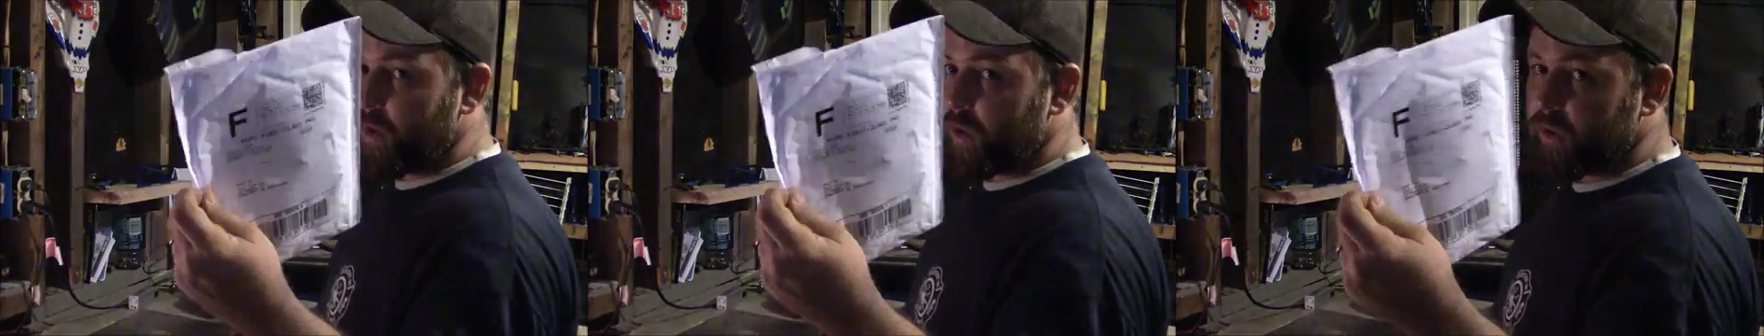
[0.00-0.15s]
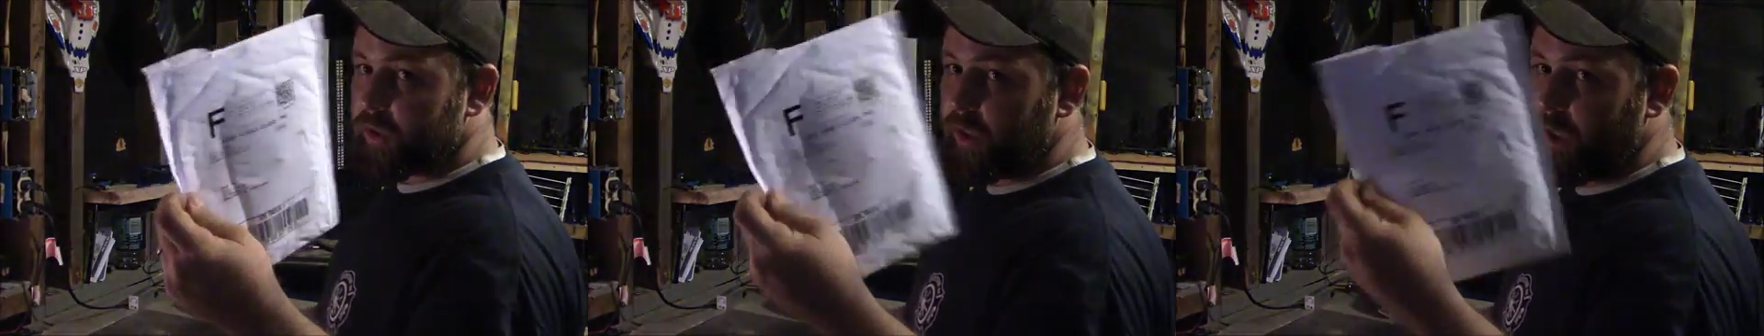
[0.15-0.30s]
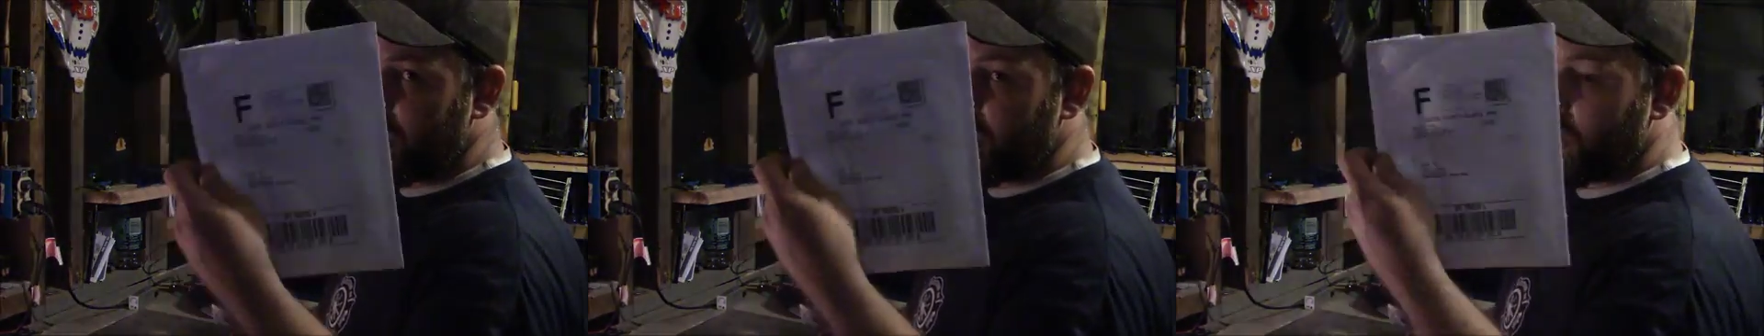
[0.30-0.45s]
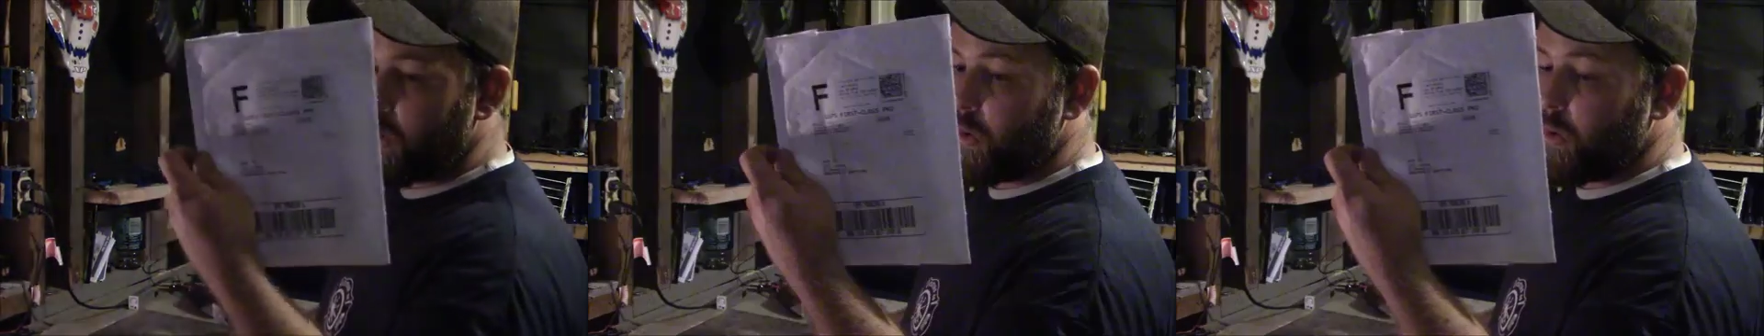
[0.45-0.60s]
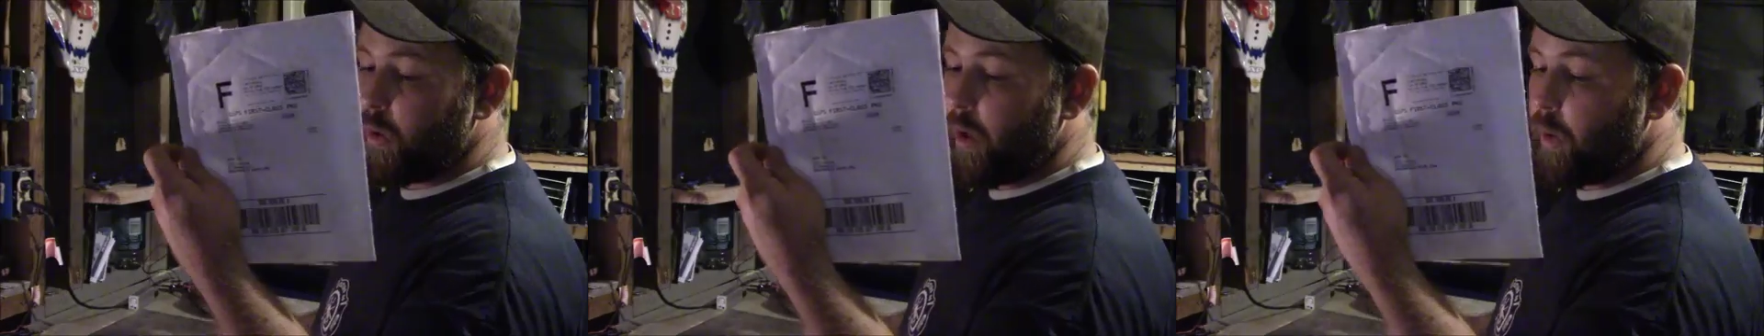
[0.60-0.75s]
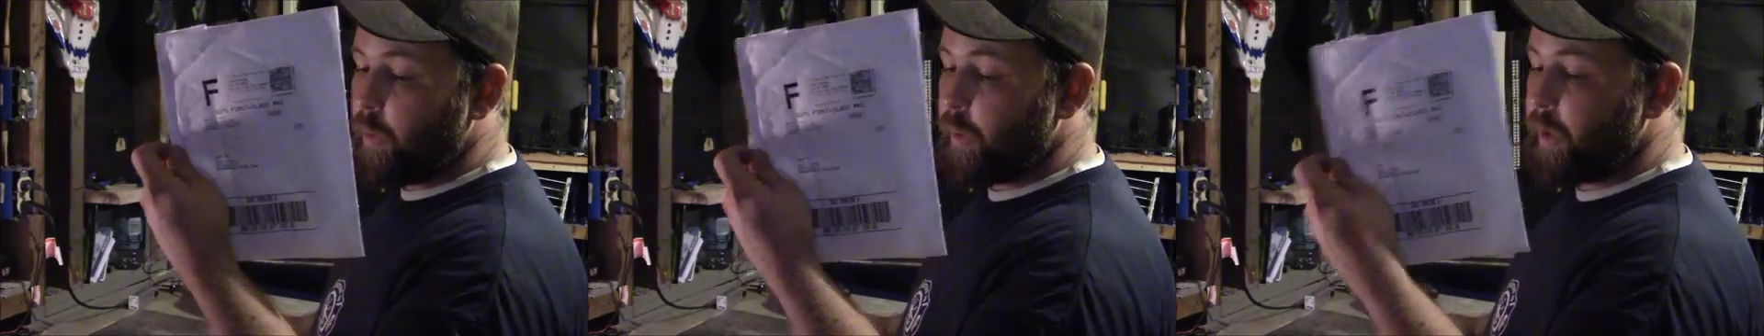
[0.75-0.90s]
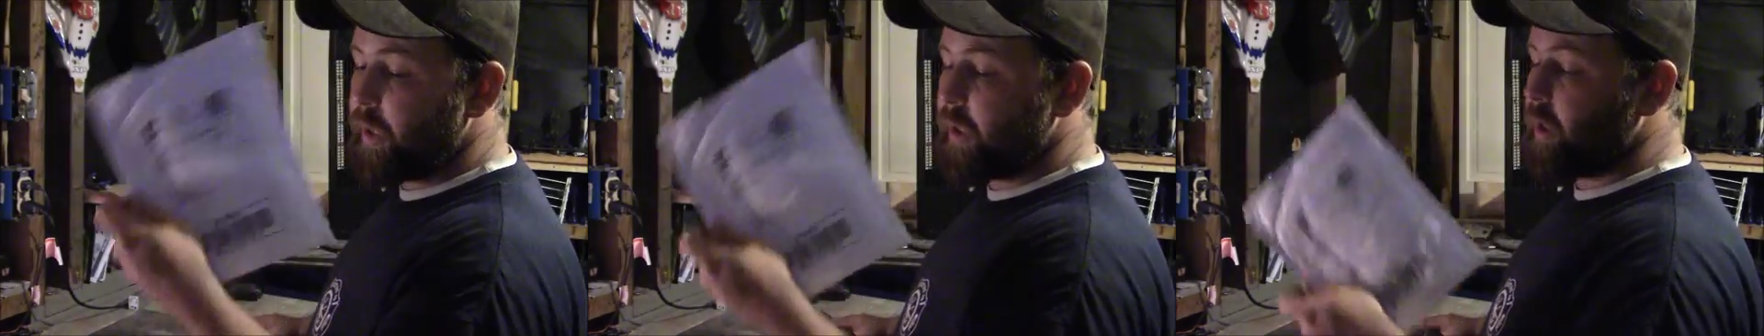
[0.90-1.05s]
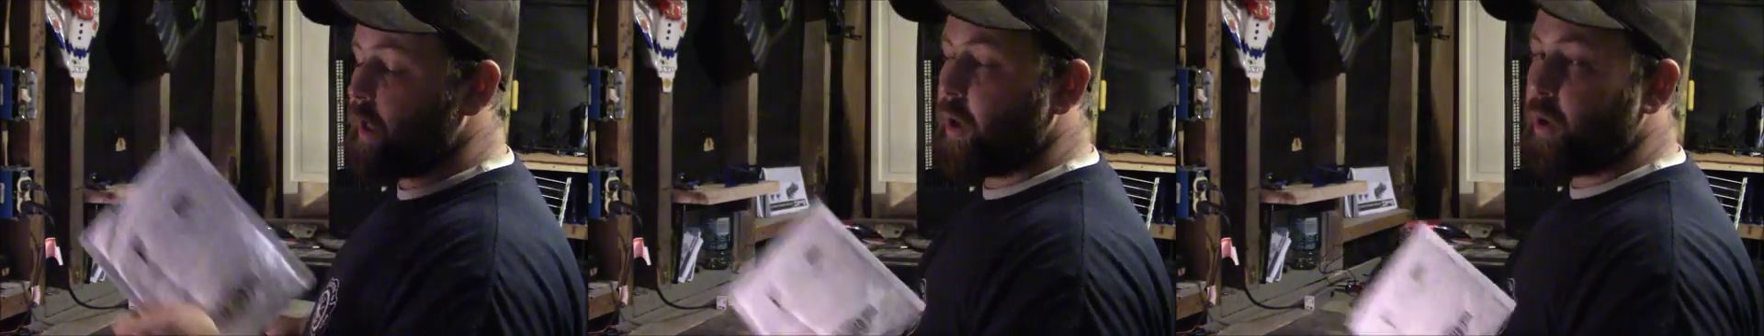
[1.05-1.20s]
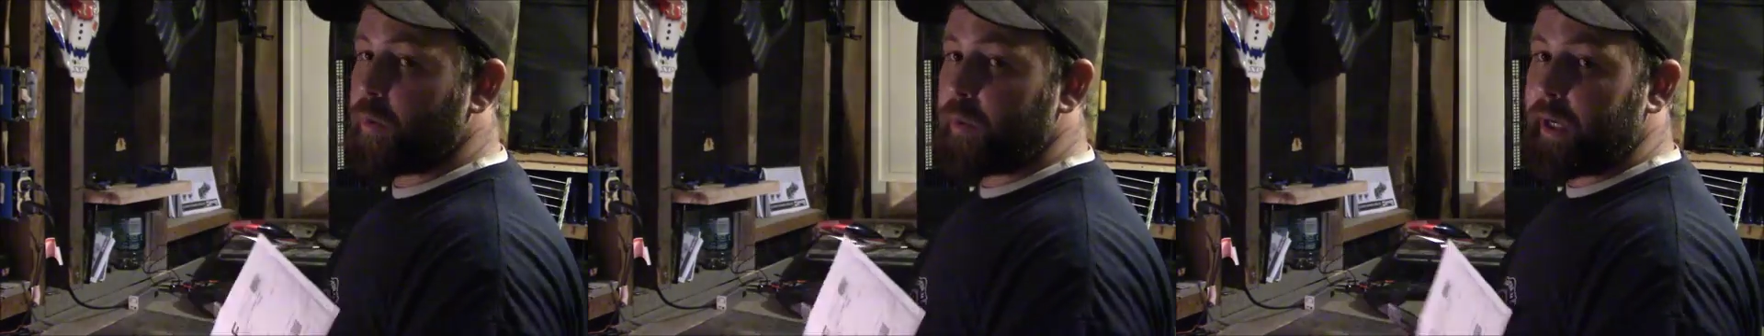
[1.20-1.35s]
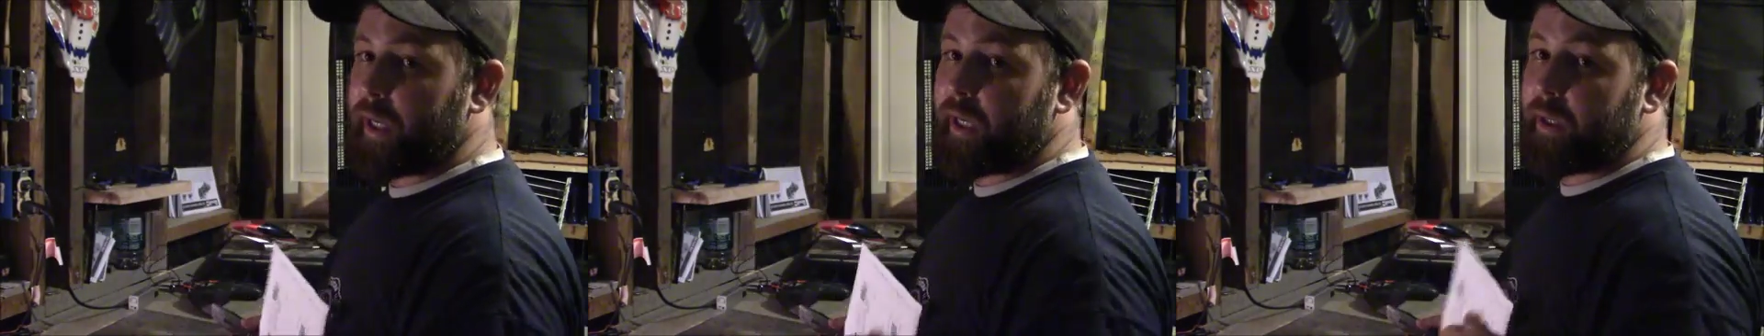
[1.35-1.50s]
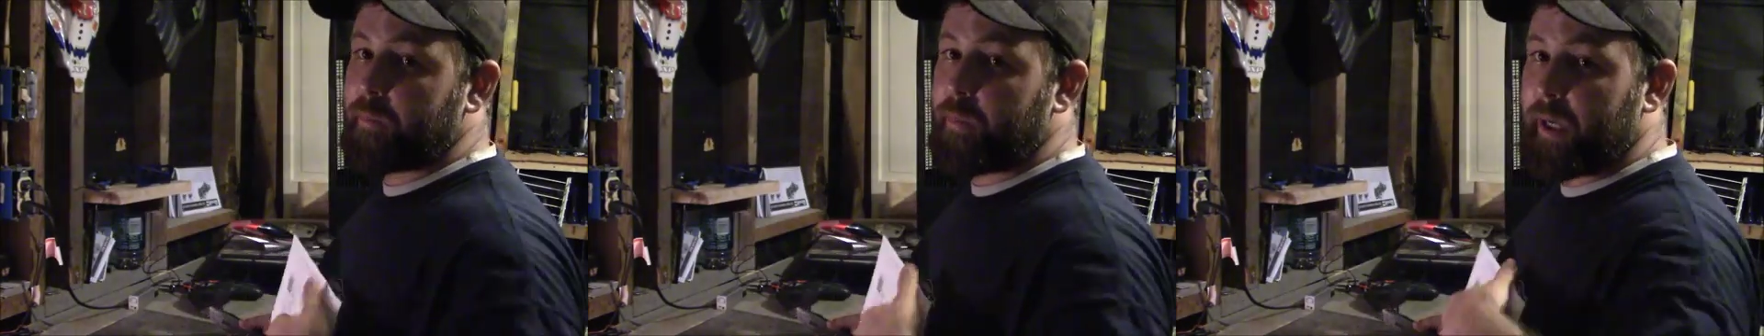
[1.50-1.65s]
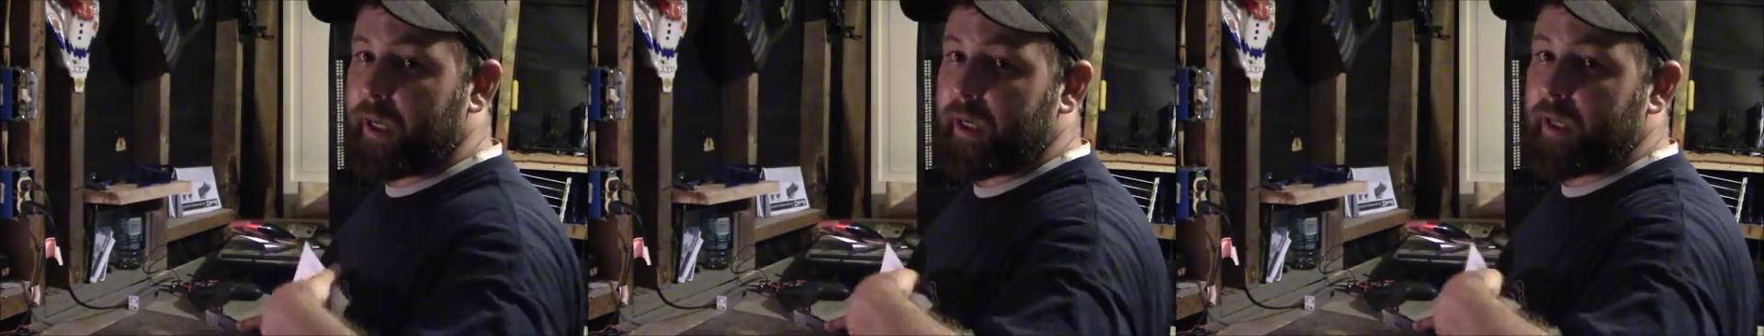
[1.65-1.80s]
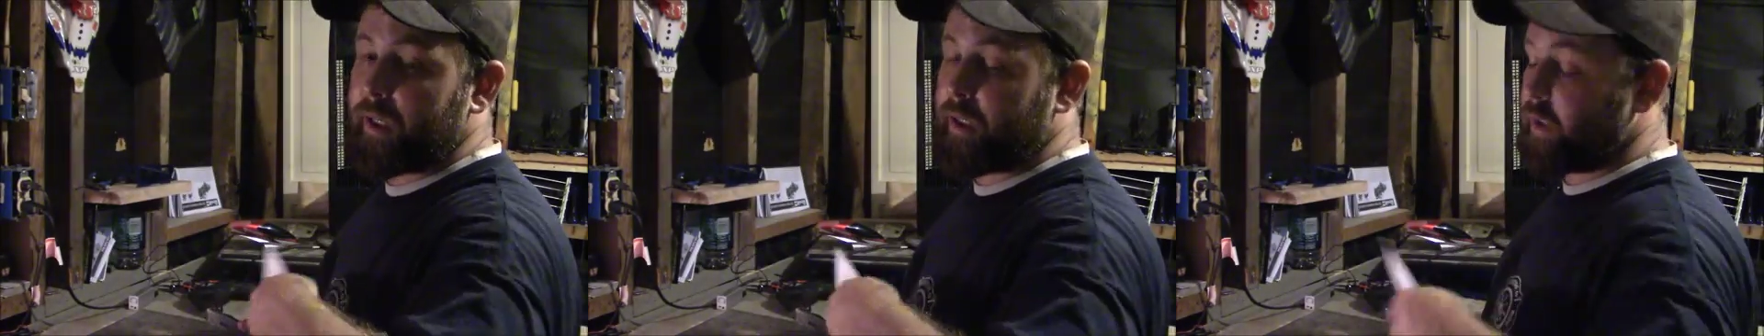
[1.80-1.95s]
So I went on
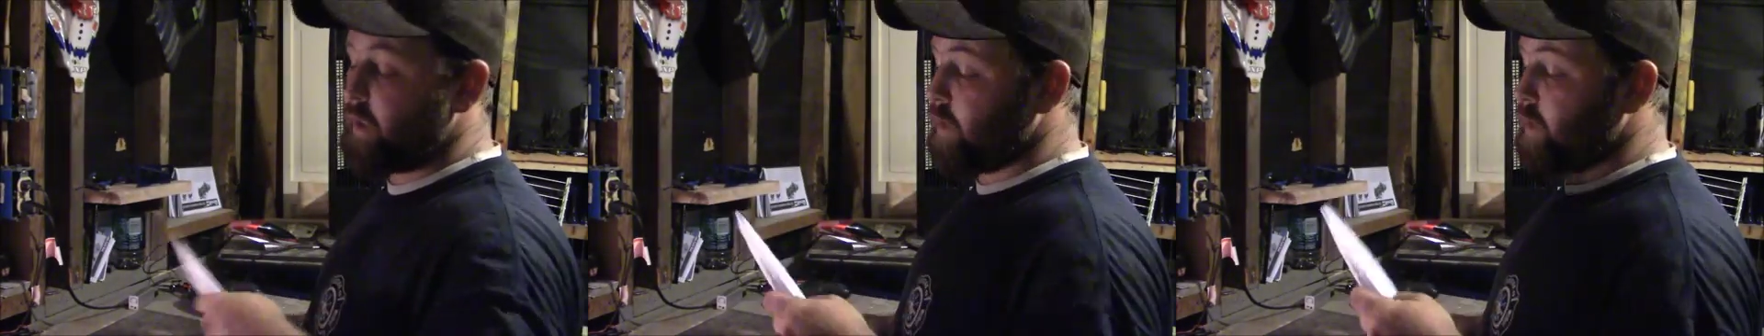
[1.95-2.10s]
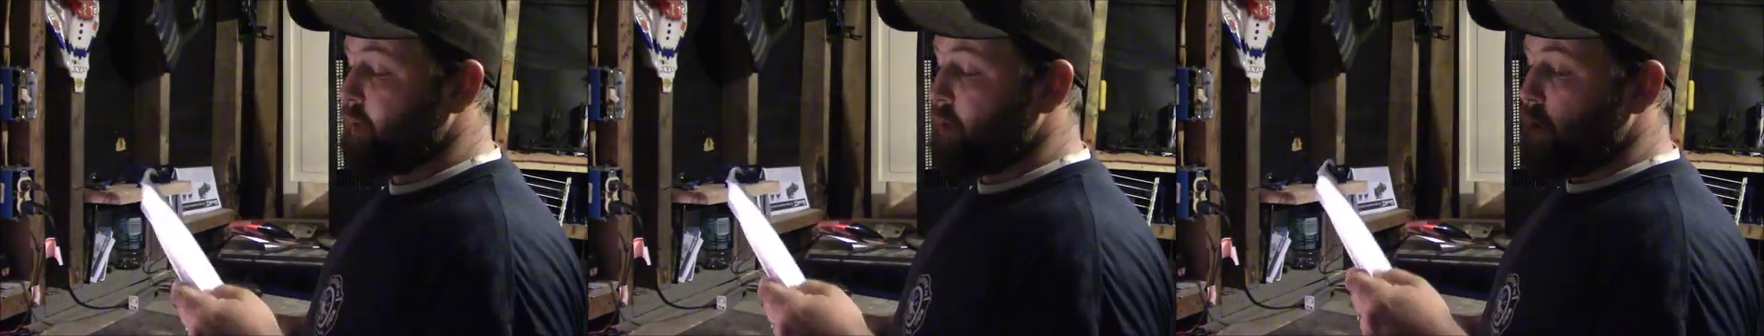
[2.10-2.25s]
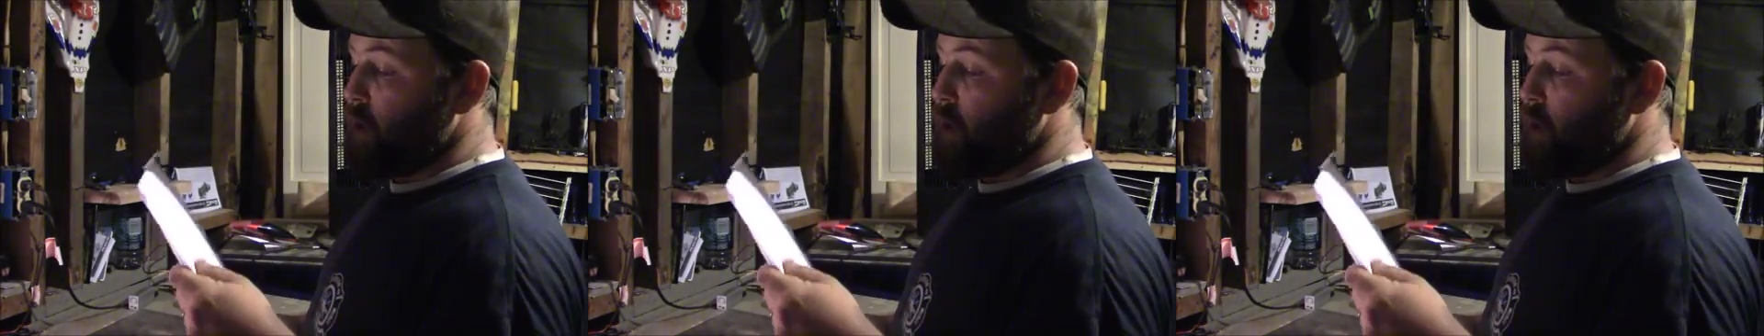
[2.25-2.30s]
eBay